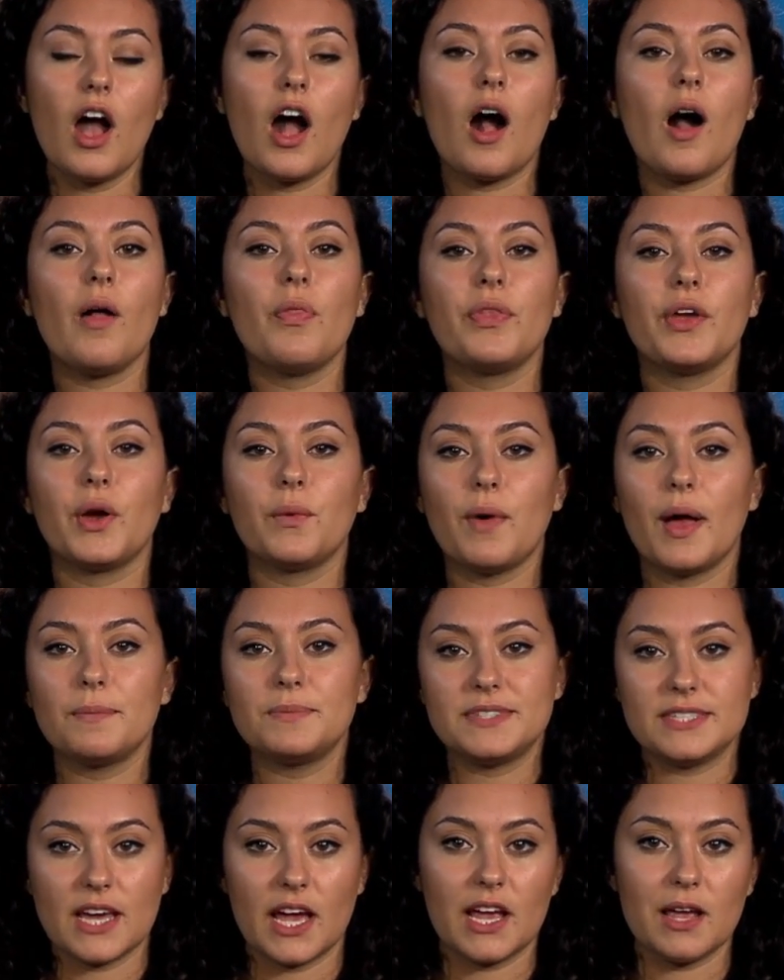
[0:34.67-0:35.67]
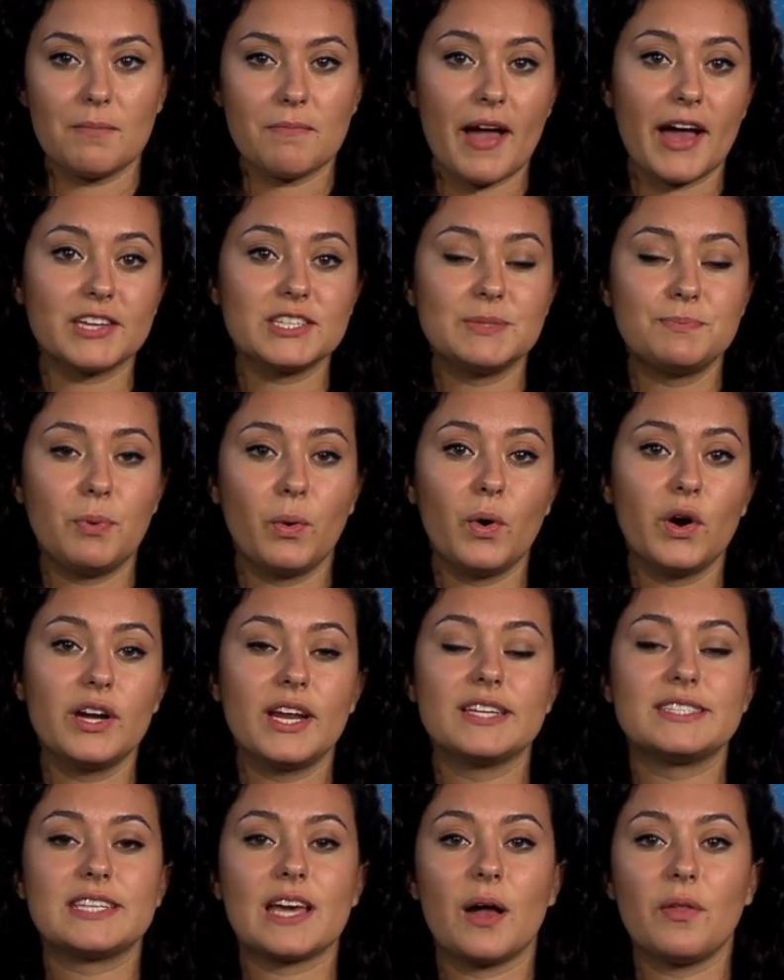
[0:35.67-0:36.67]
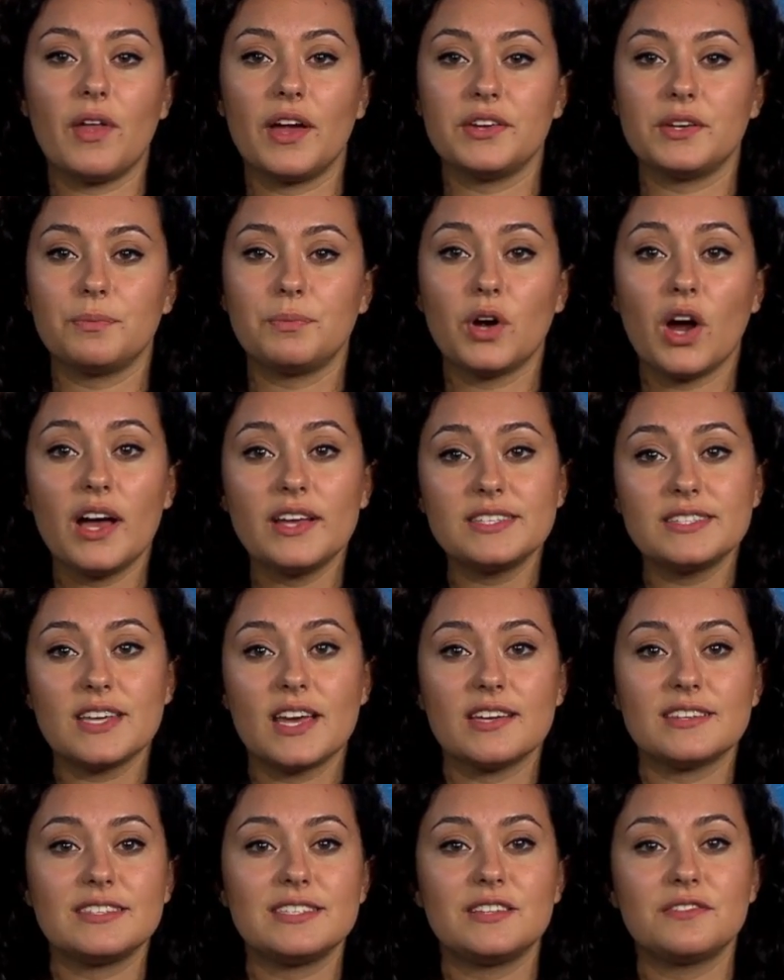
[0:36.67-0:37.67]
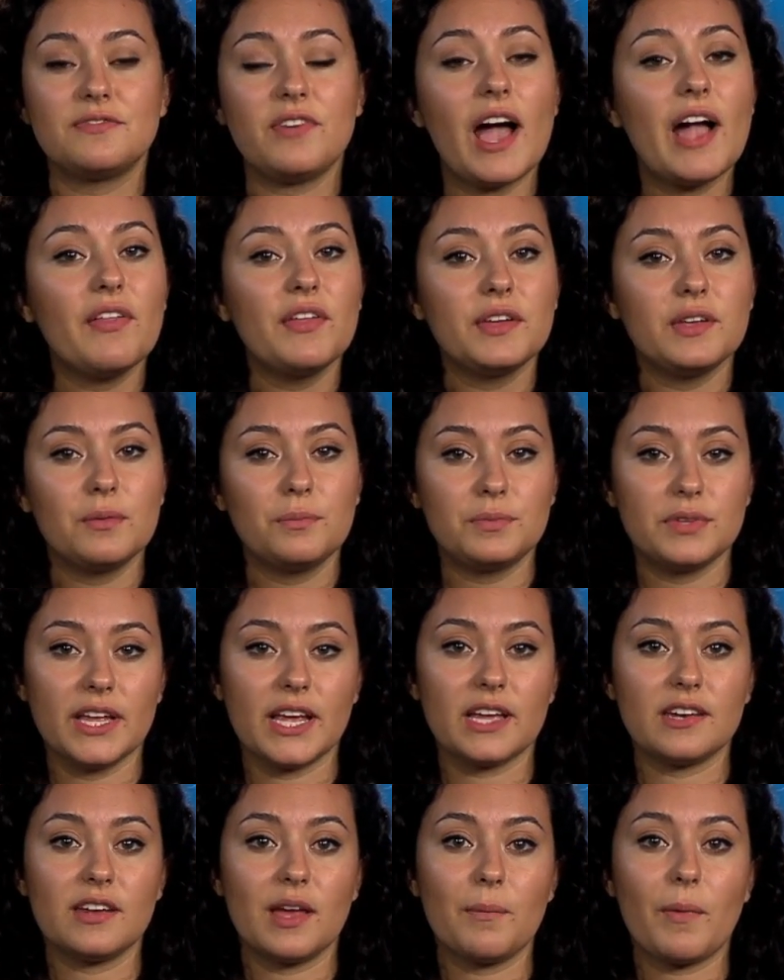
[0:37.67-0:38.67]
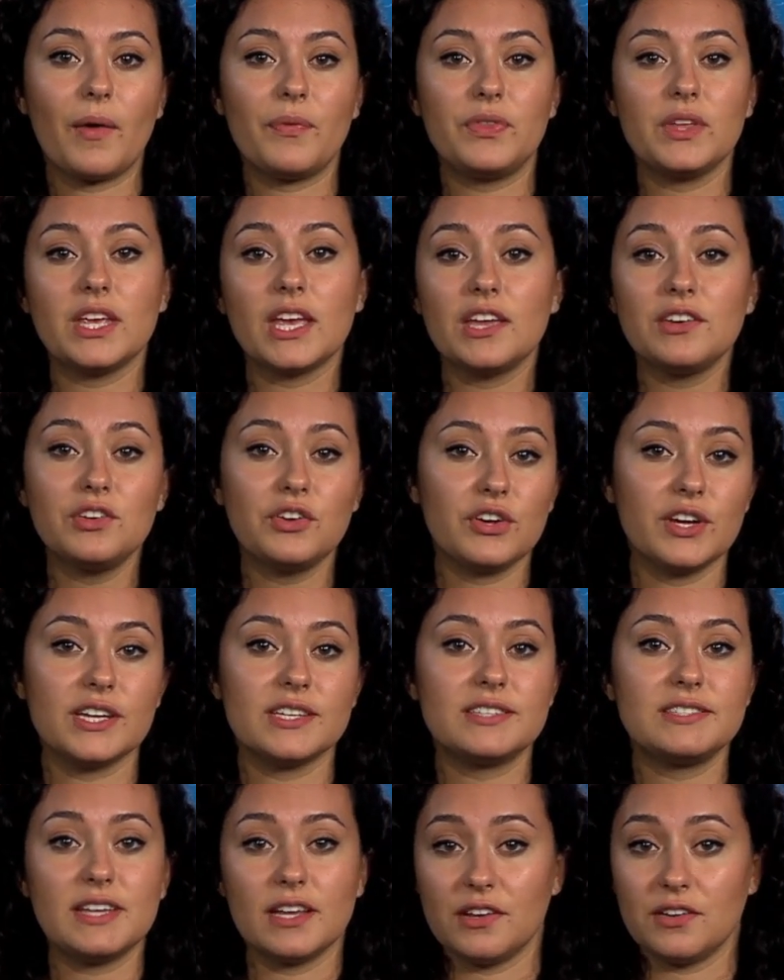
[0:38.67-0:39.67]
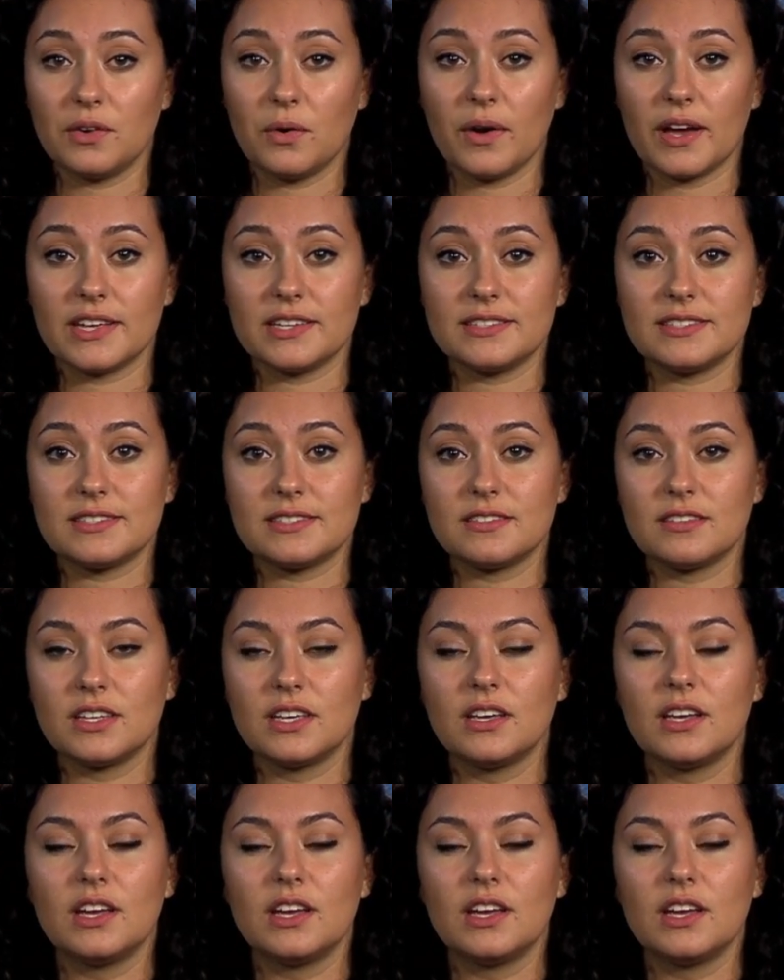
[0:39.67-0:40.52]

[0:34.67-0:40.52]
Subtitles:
On their website, Massport has outlined a process to file a complaint about the increase in noise.